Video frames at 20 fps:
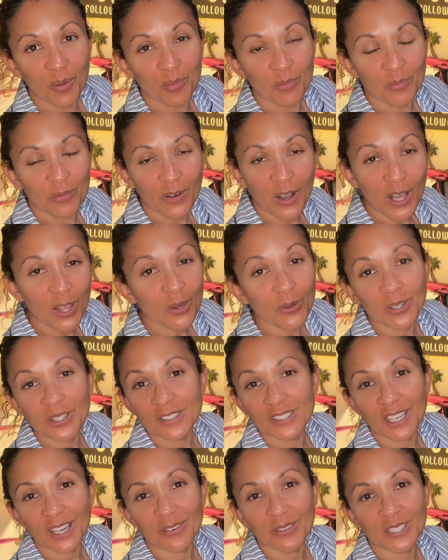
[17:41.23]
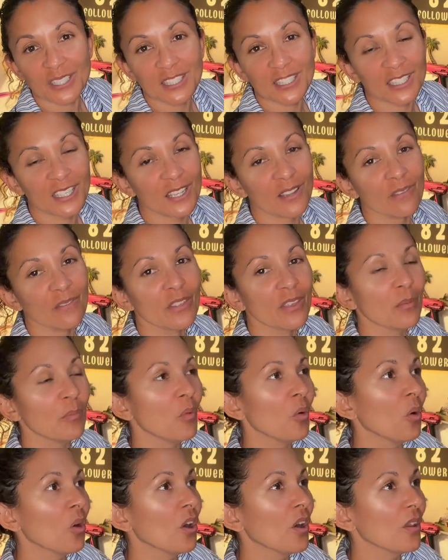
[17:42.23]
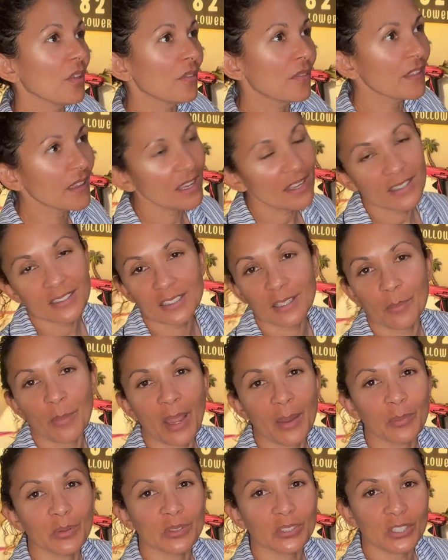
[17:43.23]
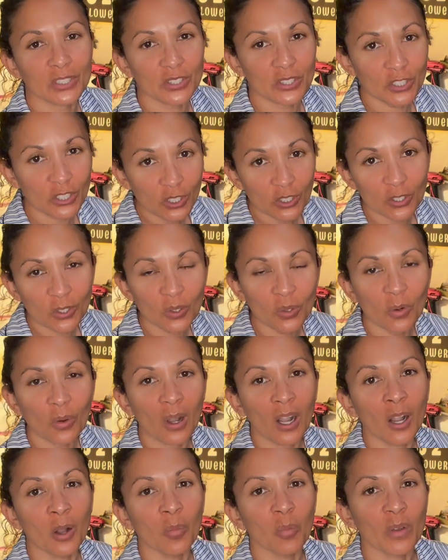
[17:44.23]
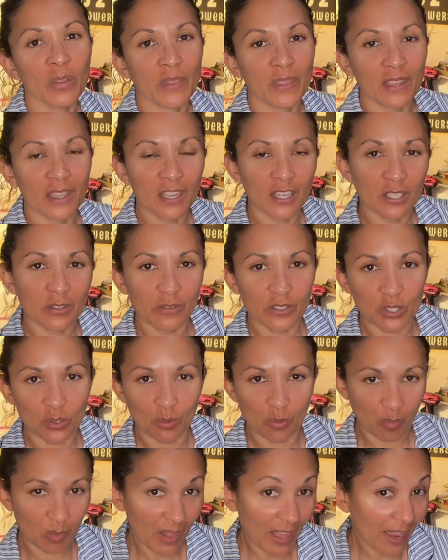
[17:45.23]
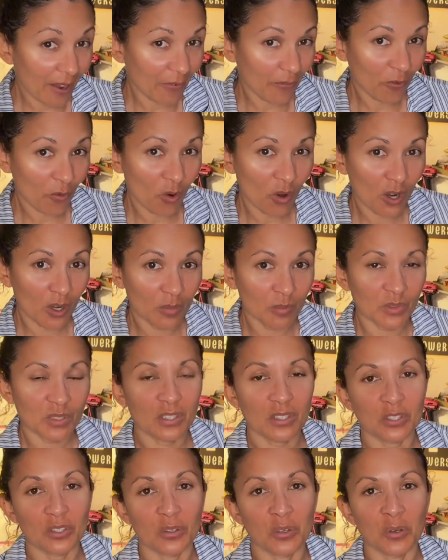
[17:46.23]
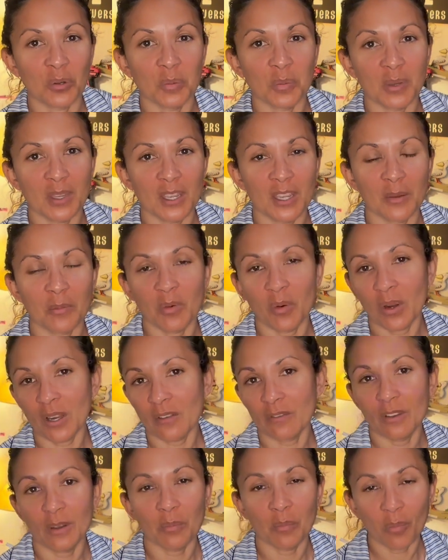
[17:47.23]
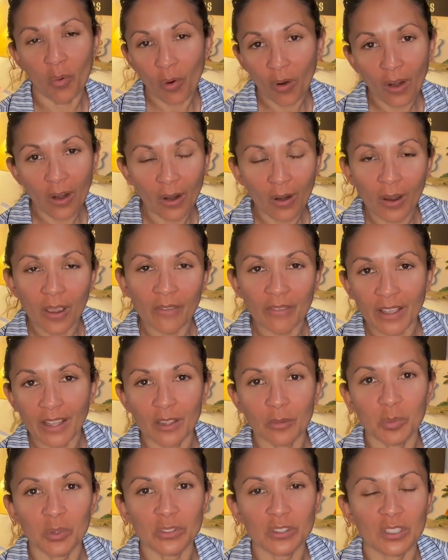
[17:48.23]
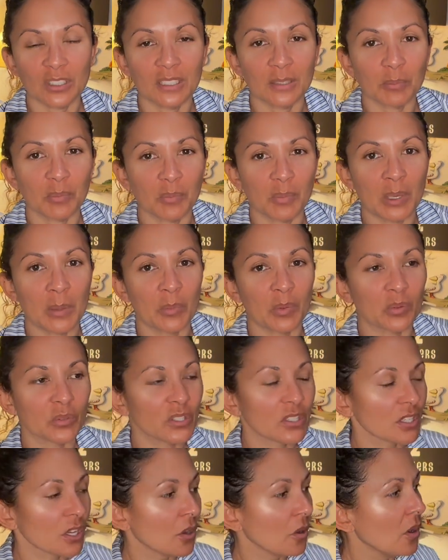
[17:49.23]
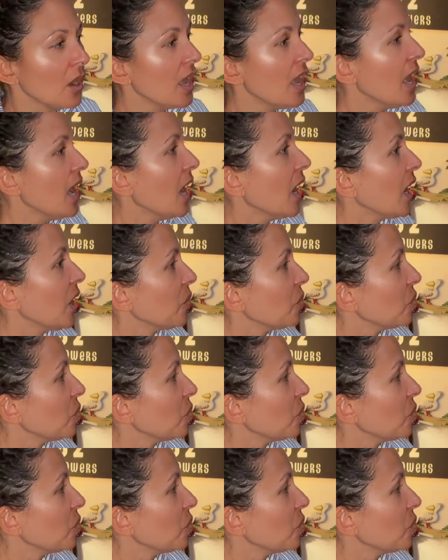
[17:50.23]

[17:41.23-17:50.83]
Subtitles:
followers I receive, the more things I'm able to do with the individual platforms to be even more available to people. So it